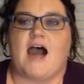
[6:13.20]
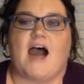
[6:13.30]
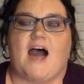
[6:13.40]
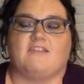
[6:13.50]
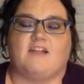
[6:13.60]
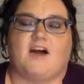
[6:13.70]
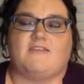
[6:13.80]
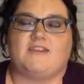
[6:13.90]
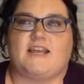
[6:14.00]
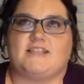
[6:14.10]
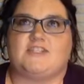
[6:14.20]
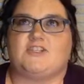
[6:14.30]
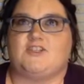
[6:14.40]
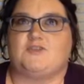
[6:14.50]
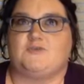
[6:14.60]
A lot of it has to
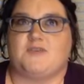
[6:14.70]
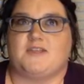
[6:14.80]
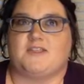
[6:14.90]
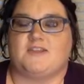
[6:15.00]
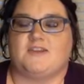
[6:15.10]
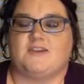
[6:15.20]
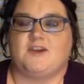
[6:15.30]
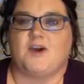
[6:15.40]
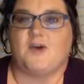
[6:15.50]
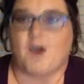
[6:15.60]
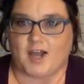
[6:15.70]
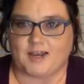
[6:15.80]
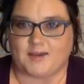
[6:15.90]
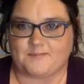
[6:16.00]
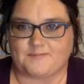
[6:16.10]
do with
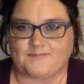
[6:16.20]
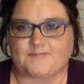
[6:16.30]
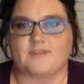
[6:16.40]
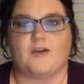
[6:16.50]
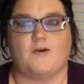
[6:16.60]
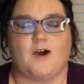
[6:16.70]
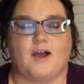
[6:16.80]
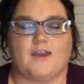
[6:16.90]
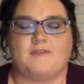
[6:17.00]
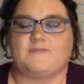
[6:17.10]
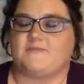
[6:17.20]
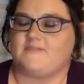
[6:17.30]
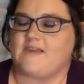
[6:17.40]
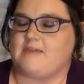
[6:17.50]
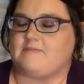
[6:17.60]
Ohana. Ohana,
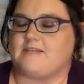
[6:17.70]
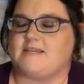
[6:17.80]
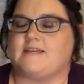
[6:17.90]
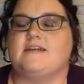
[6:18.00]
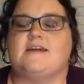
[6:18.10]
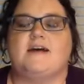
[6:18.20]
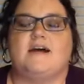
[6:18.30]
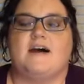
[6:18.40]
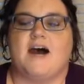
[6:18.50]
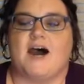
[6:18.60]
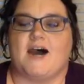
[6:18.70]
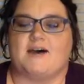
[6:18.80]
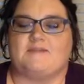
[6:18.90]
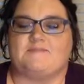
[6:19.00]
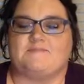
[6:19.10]
family,
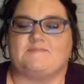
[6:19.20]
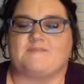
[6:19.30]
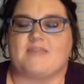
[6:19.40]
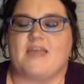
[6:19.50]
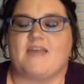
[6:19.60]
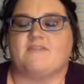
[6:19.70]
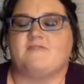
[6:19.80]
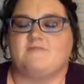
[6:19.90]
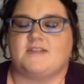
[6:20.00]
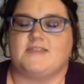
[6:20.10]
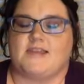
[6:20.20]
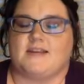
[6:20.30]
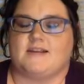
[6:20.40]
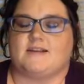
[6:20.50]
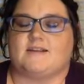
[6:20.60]
um, everyone
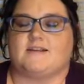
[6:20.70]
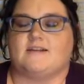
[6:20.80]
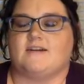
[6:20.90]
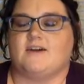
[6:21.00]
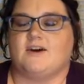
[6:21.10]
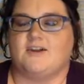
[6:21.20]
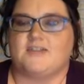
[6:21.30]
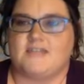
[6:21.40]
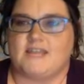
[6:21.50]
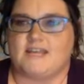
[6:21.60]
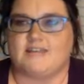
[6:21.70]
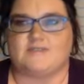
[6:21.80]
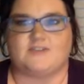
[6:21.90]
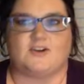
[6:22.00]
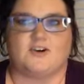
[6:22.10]
there, all the
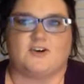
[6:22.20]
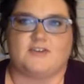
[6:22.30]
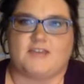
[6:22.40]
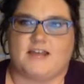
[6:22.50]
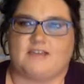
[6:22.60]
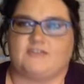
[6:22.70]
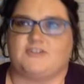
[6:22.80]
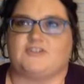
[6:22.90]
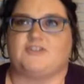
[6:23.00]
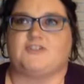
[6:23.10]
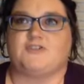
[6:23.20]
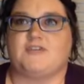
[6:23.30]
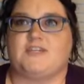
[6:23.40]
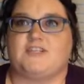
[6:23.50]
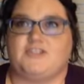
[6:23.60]
natives, all the islanders
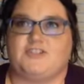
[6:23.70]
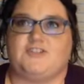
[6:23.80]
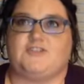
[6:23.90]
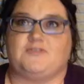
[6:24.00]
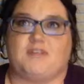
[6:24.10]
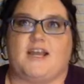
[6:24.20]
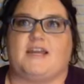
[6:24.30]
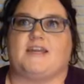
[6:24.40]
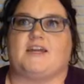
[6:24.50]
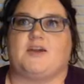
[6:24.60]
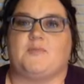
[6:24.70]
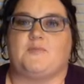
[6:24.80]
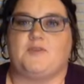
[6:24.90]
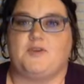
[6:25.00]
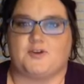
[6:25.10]
treat you like
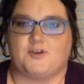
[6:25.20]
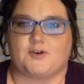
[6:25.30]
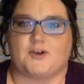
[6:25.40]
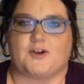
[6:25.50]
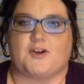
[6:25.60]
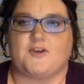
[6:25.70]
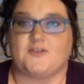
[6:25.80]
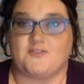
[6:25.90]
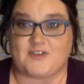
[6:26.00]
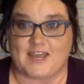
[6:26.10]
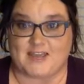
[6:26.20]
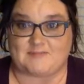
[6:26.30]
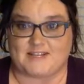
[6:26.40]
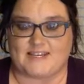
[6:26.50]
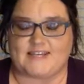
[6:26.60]
pure
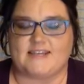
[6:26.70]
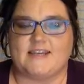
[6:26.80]
family.